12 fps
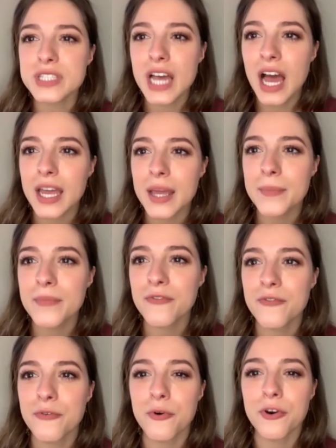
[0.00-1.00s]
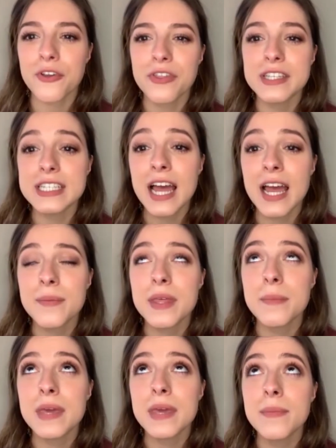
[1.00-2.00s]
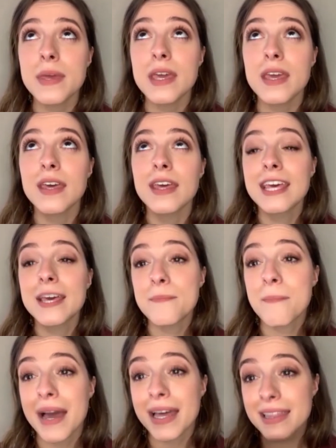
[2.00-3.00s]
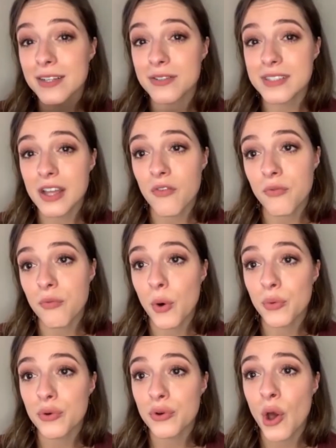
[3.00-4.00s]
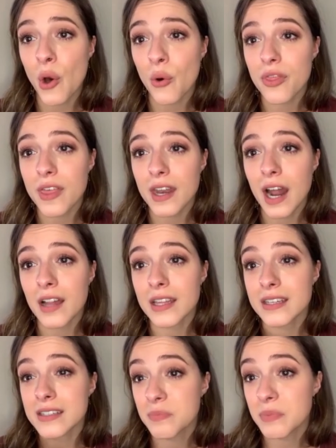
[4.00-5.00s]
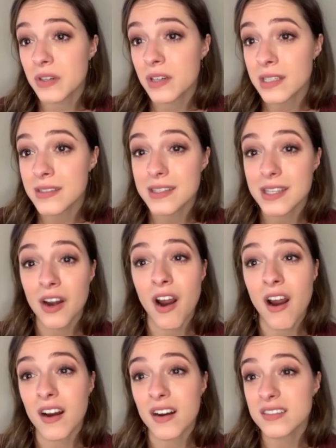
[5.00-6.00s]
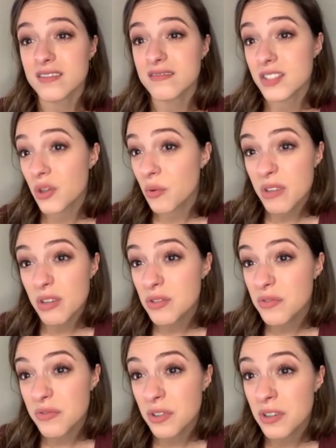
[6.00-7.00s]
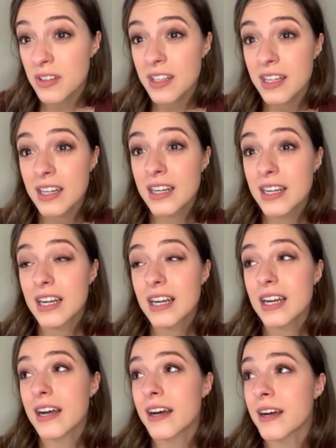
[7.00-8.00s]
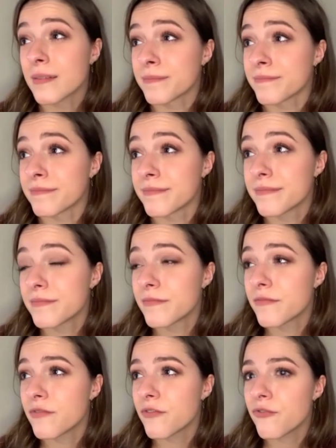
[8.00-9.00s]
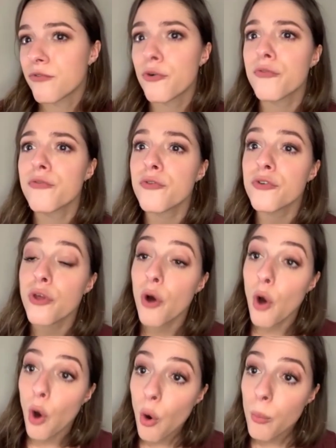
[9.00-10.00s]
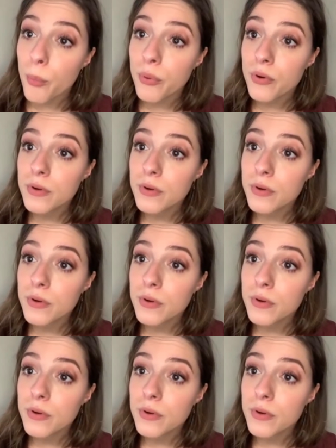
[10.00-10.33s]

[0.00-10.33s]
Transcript: time, for the time that maybe my little self won't know that I'll experience that aren't so beautiful. Um, for, for the hope,